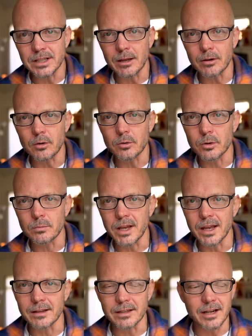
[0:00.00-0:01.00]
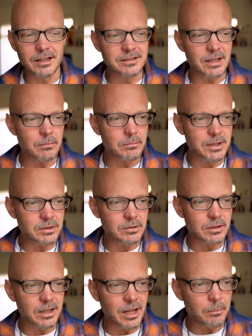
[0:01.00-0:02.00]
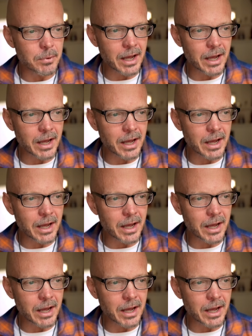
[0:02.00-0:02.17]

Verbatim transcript: that core man that has that mystery and that